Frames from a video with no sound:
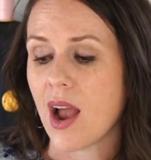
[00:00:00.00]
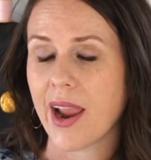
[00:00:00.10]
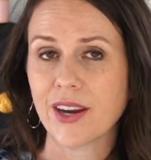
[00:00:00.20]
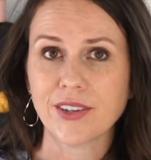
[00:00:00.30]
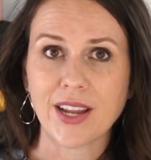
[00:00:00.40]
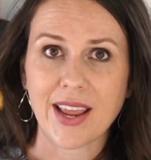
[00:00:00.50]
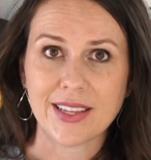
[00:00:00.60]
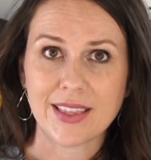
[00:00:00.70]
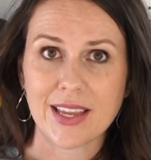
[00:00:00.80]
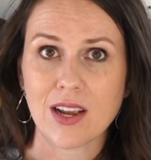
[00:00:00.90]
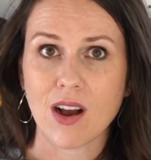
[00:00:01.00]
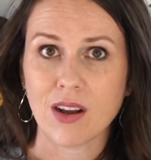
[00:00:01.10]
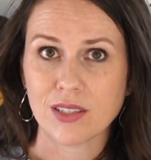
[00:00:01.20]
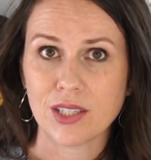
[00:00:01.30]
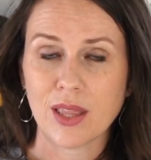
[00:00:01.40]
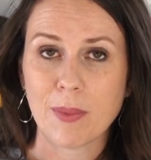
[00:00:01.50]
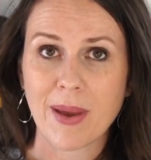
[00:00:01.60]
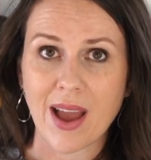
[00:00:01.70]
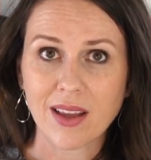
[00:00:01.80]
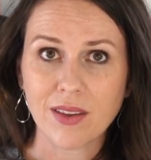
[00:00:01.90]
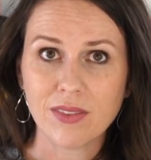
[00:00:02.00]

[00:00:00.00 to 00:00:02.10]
iron anything onto the back